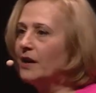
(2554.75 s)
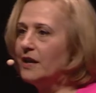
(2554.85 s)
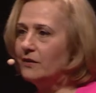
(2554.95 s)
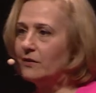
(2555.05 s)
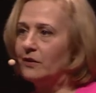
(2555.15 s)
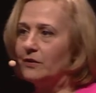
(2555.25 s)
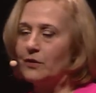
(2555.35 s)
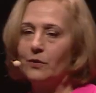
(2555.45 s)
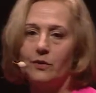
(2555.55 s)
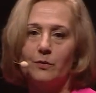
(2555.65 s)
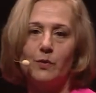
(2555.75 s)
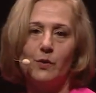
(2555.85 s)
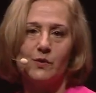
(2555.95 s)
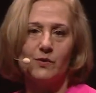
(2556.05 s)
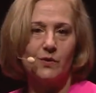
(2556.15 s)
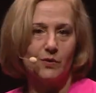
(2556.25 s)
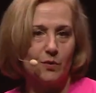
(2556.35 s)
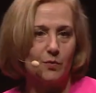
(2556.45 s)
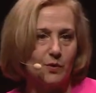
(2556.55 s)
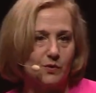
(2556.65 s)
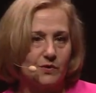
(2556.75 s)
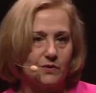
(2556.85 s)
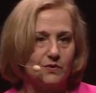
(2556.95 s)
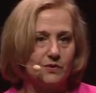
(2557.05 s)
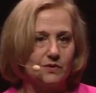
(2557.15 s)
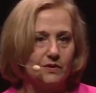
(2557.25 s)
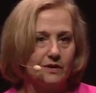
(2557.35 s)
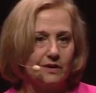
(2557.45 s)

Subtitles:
here on your posters.